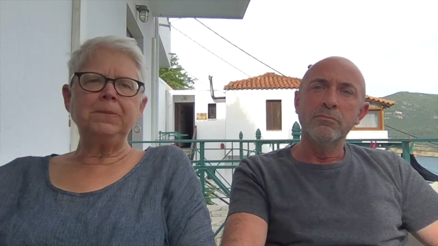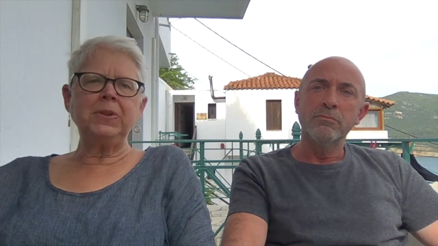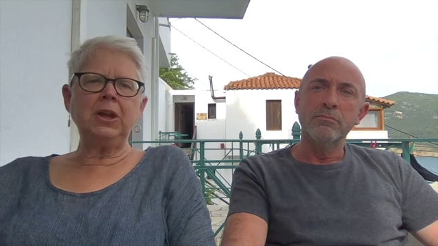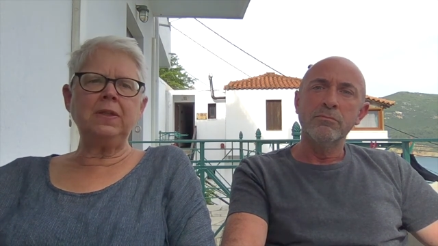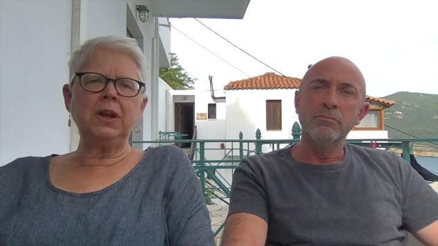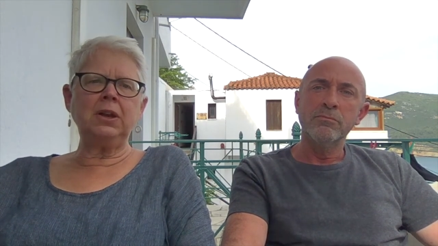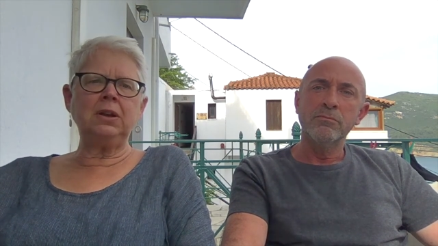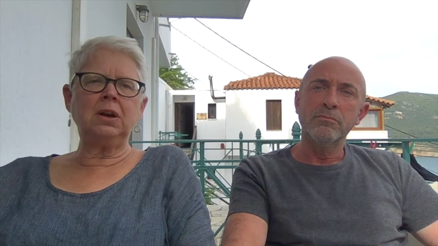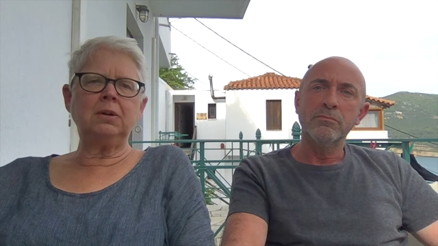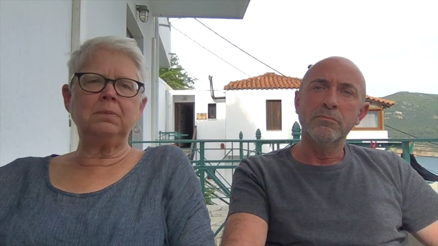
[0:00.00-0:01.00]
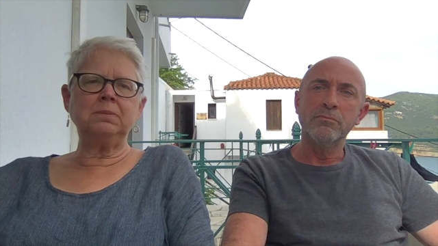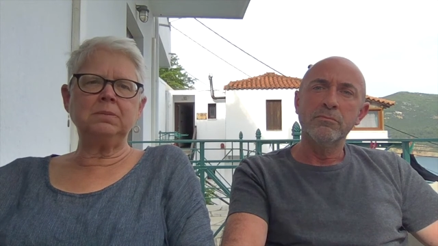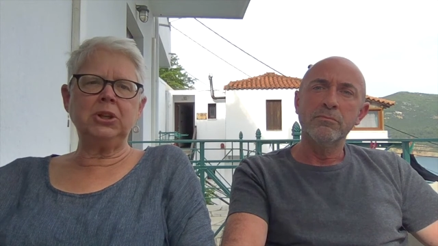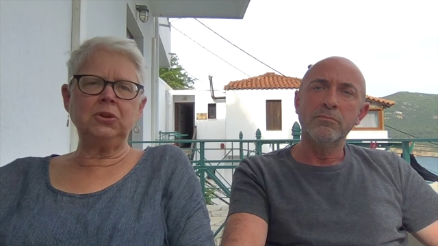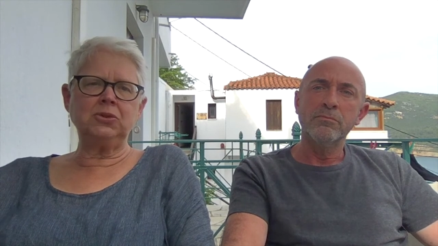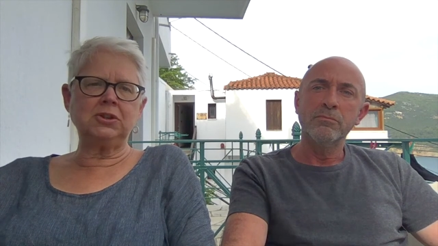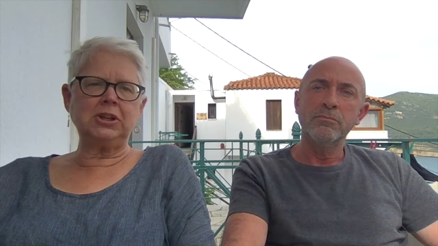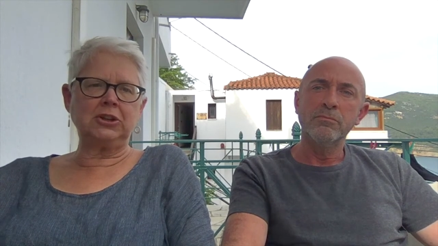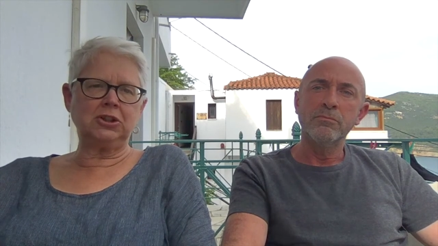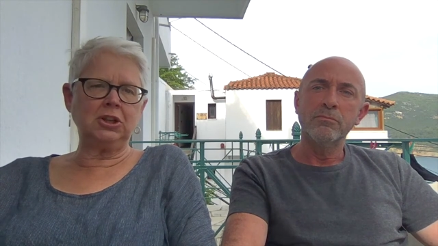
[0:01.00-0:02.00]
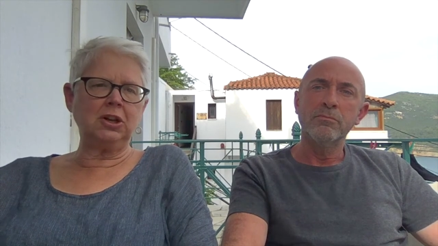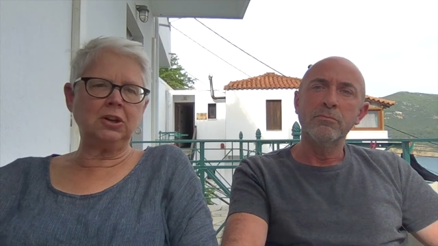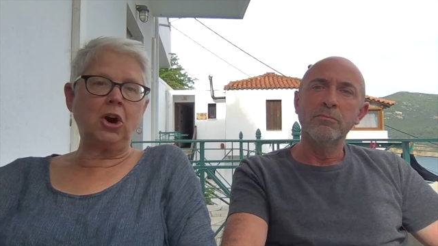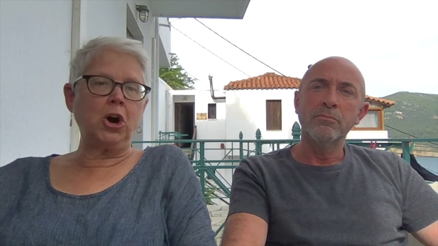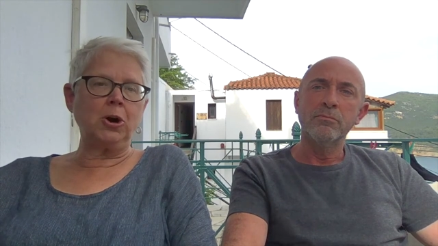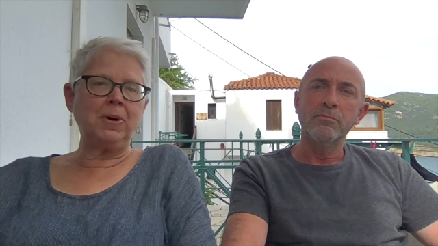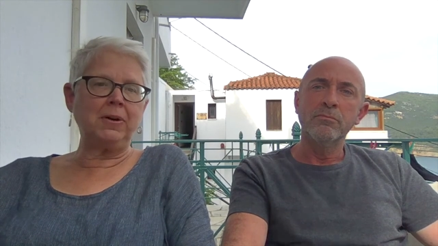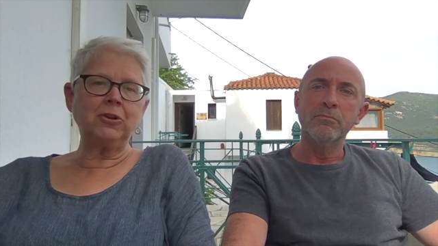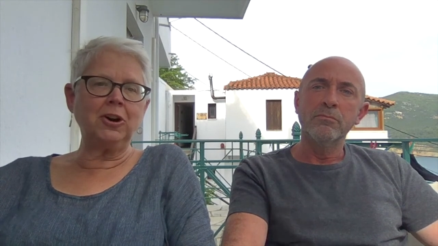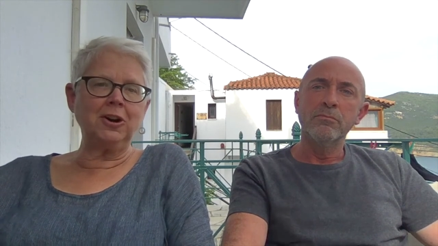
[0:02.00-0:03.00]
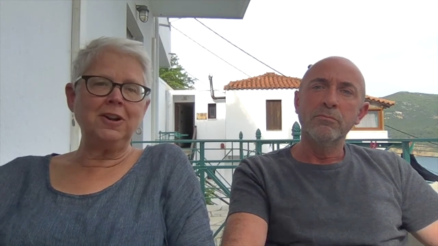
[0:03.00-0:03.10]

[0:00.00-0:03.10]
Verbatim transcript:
Speaker 1: And then um, he uses actually a car buffer